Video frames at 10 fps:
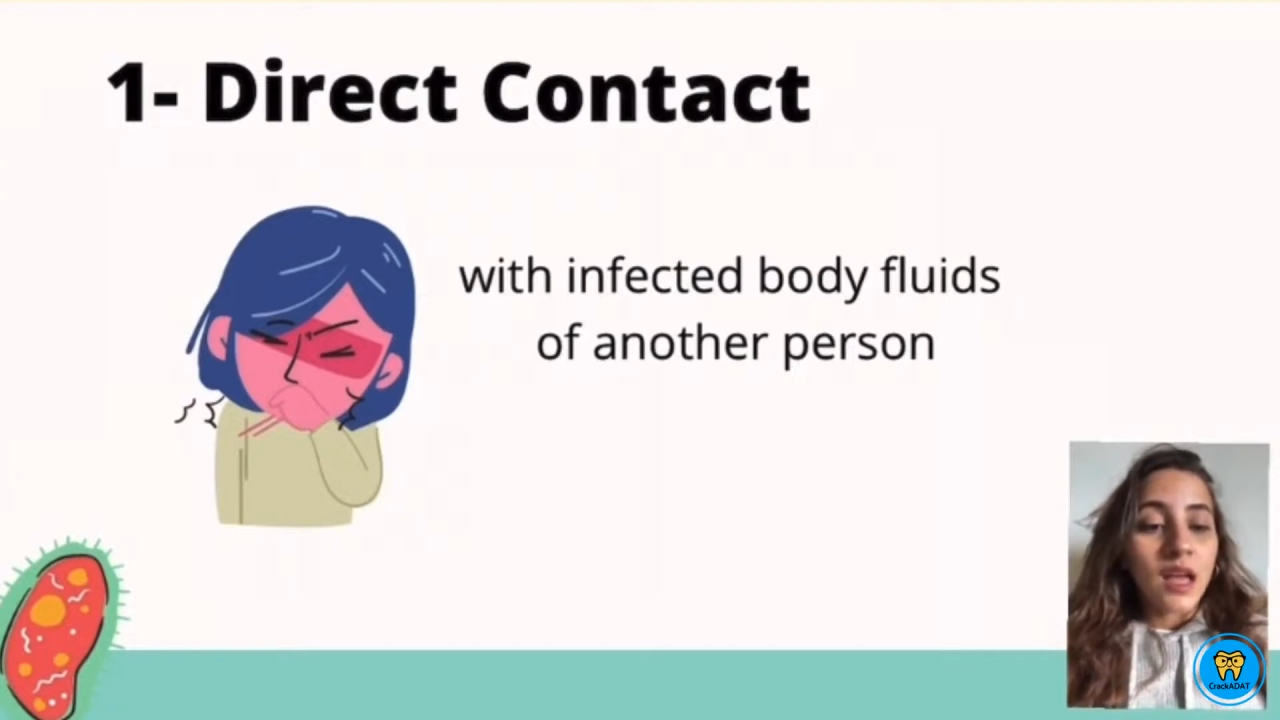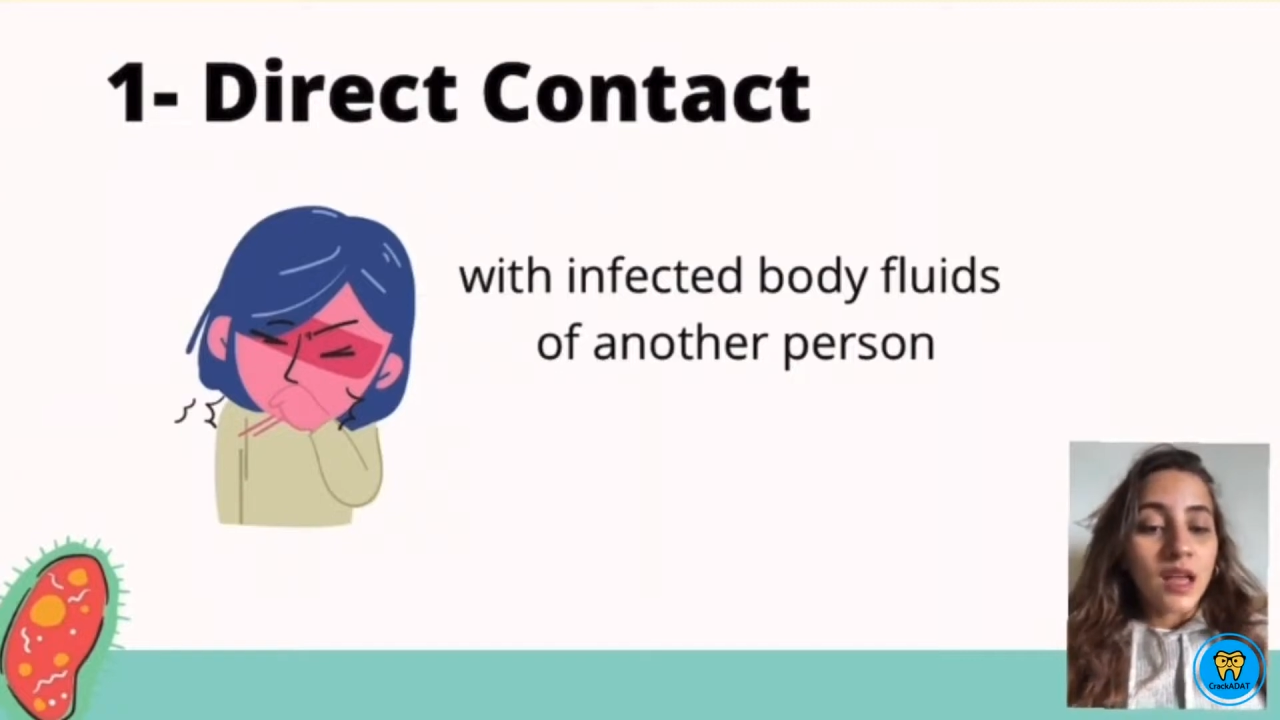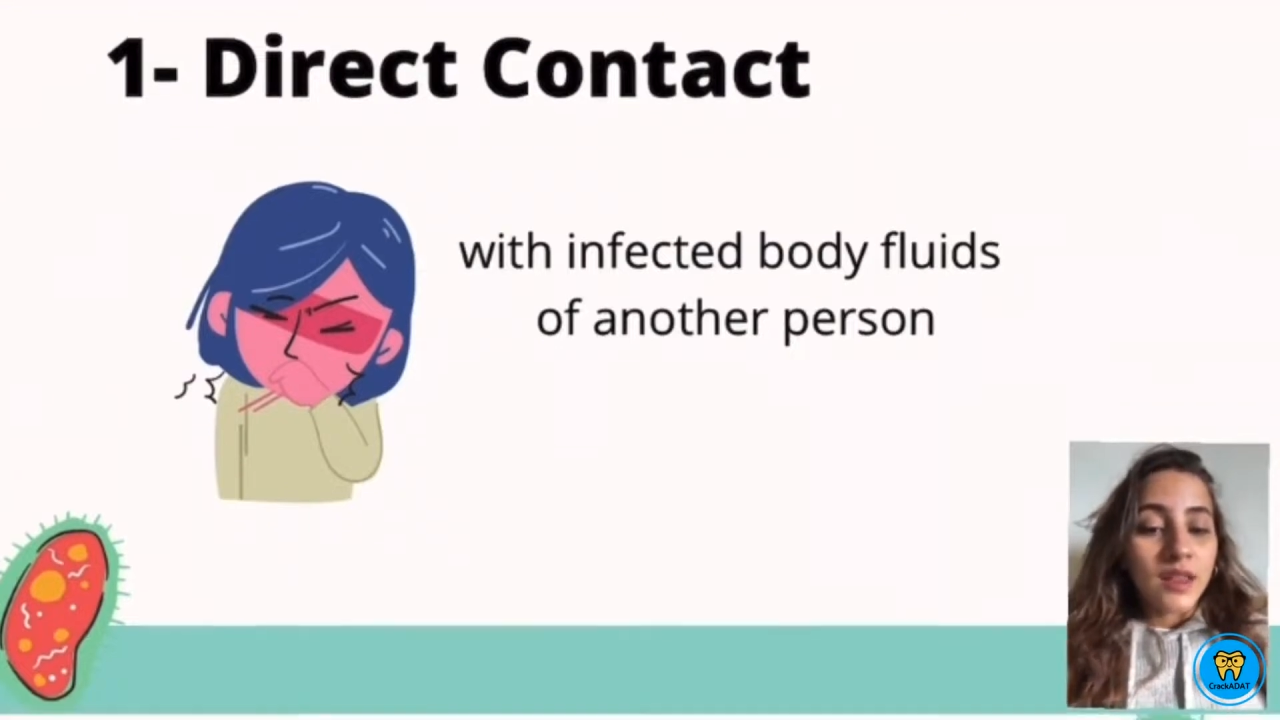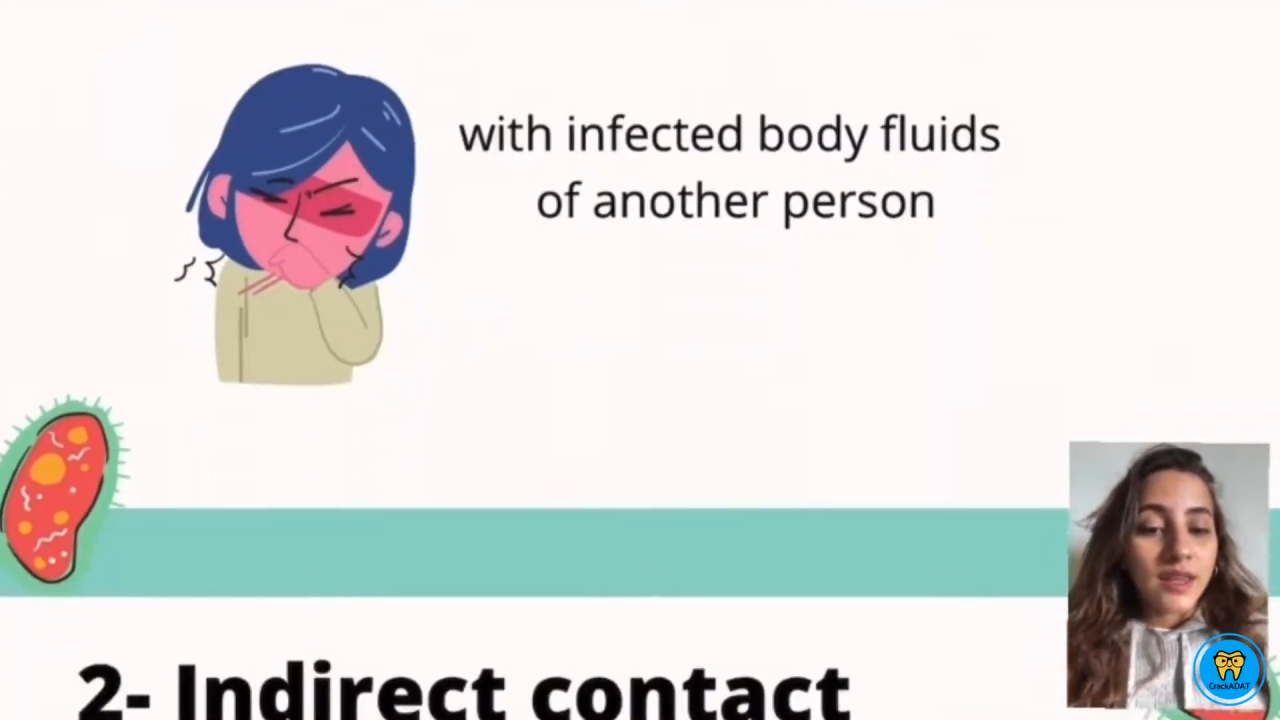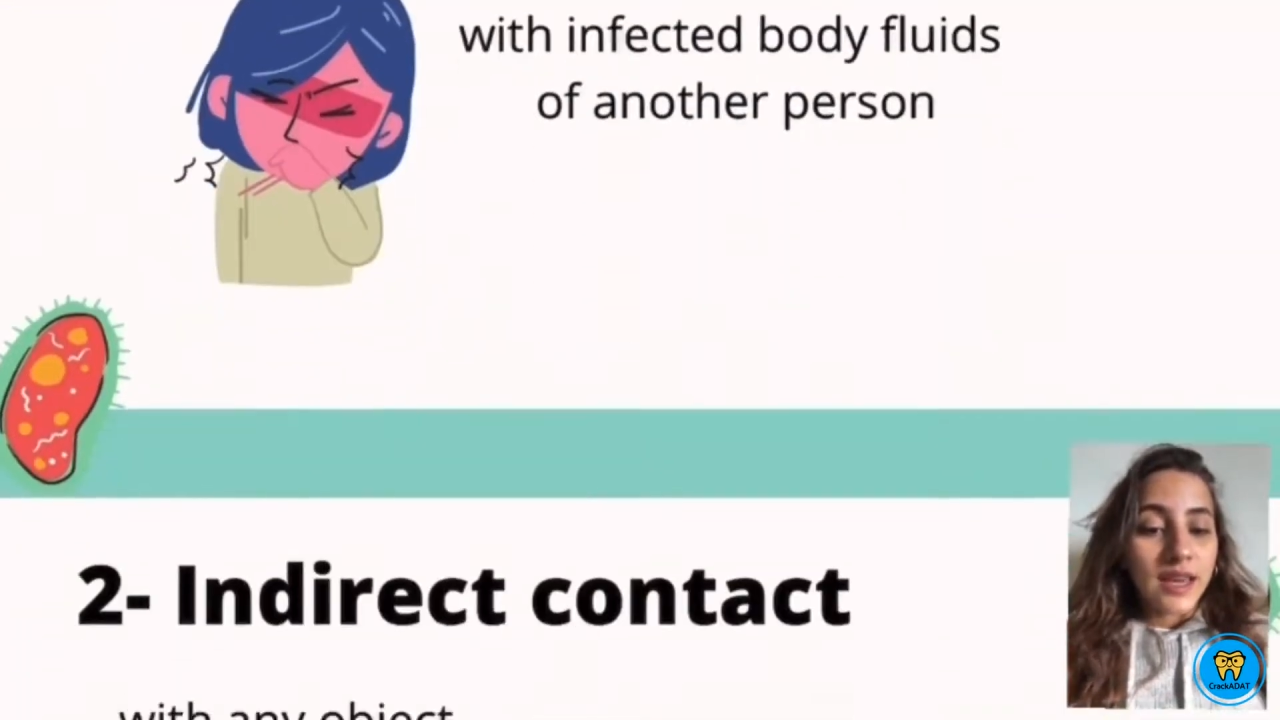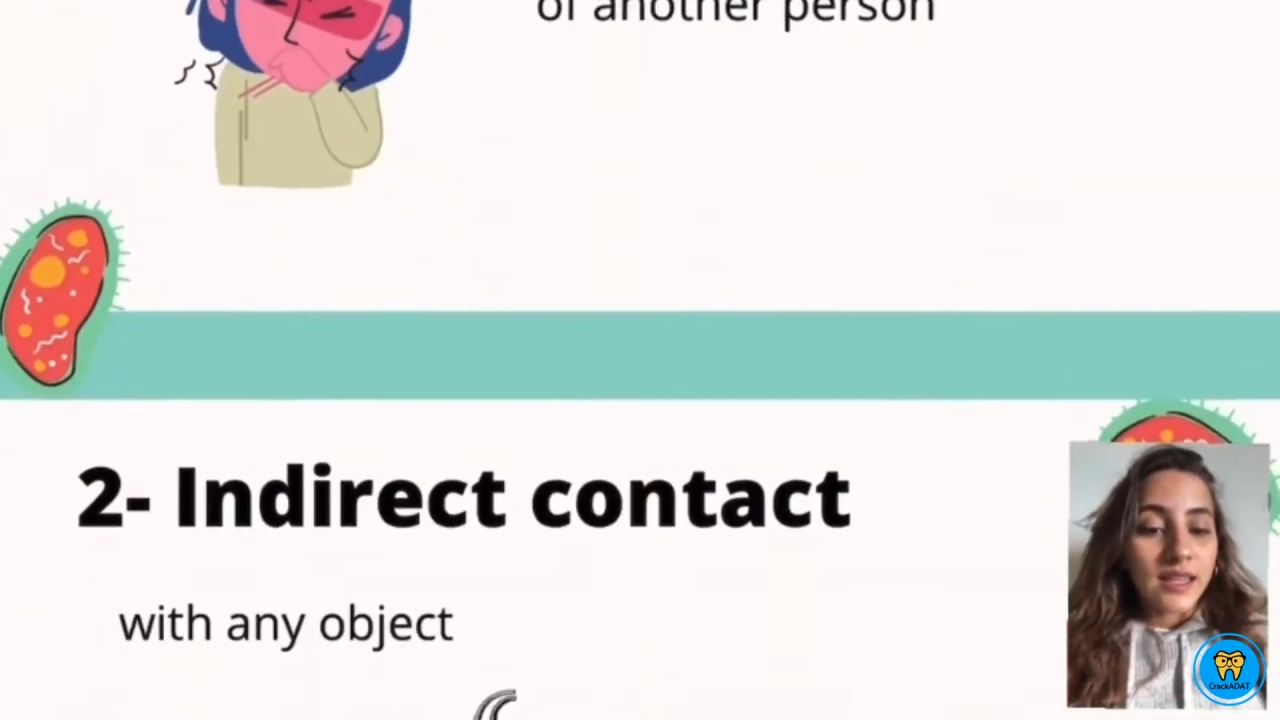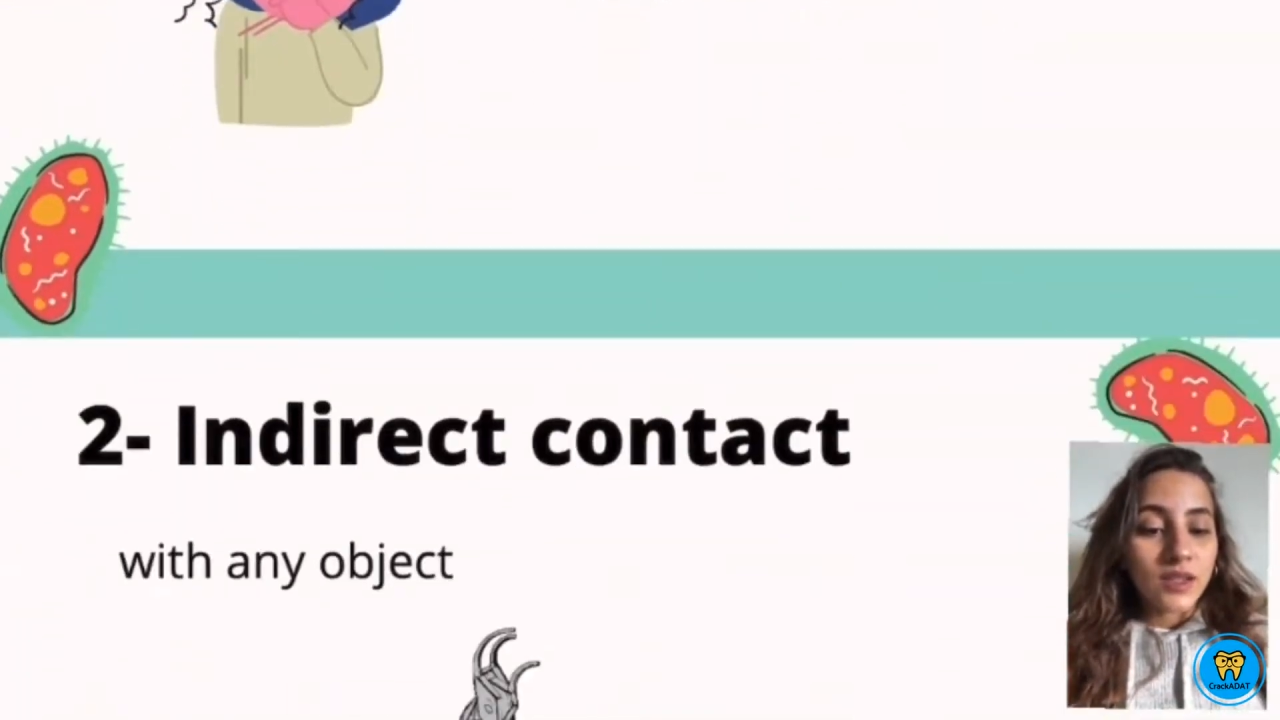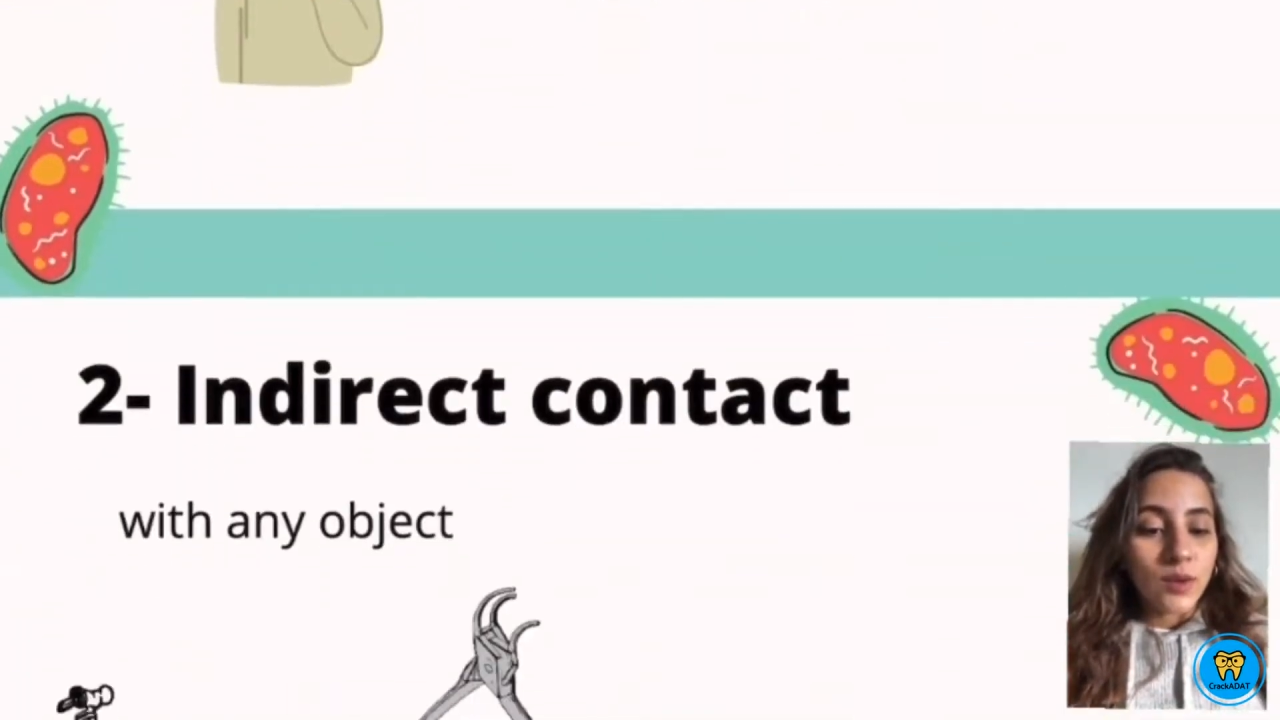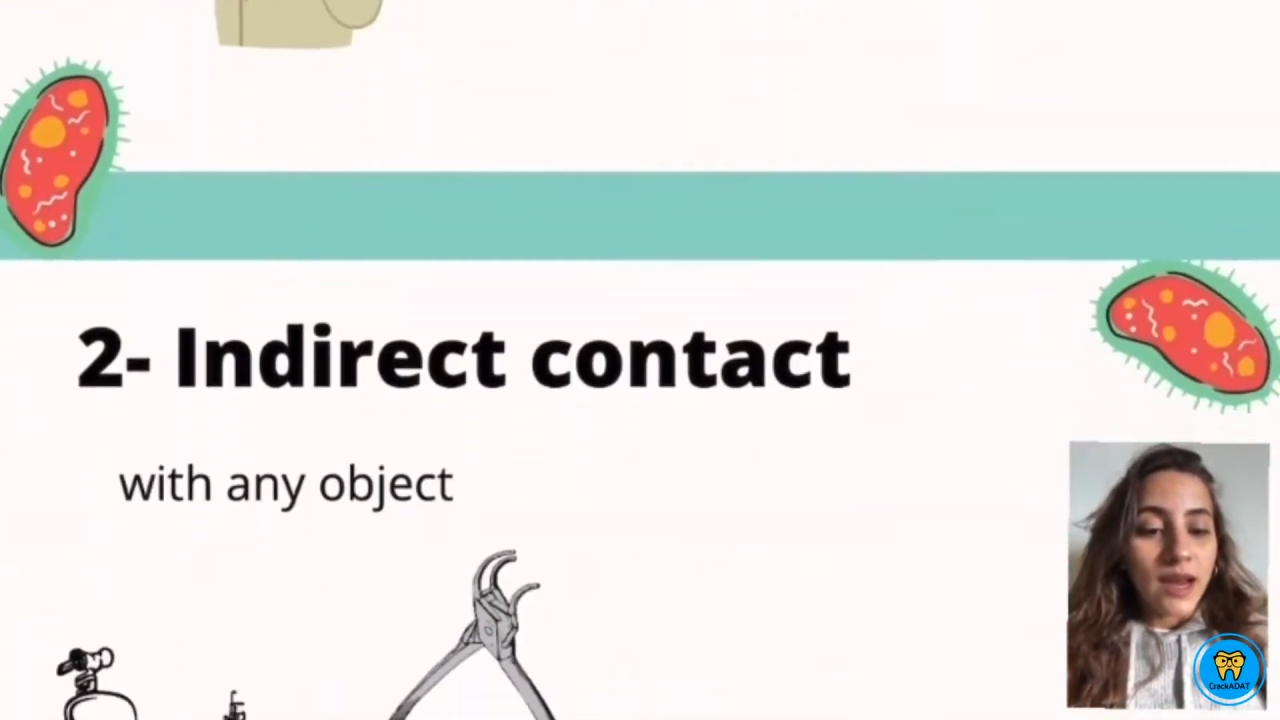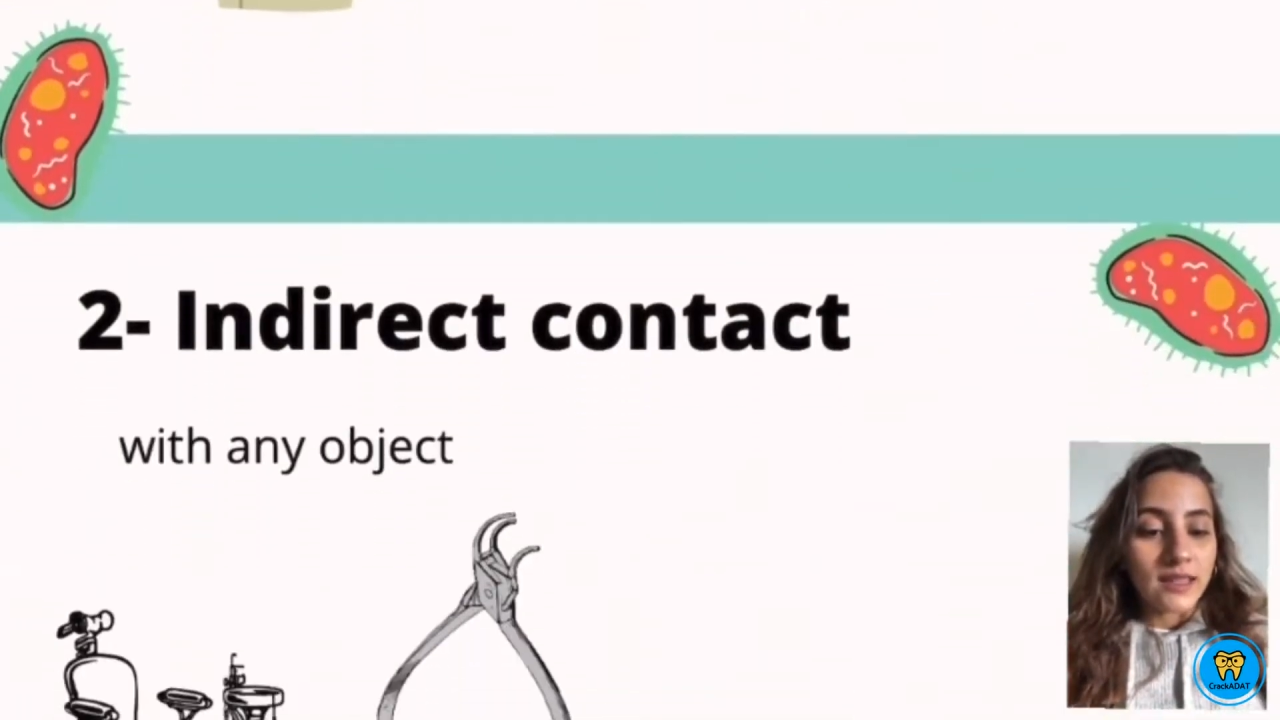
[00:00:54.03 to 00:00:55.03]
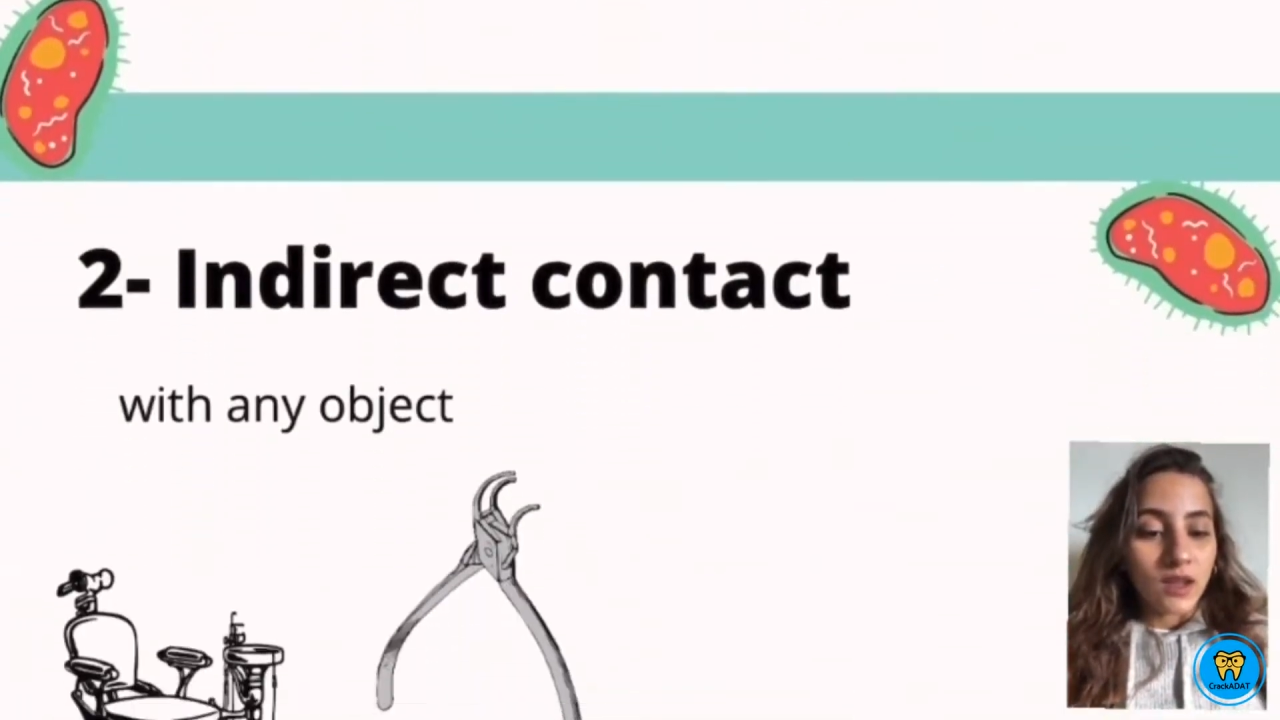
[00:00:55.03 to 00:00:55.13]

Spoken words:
The indirect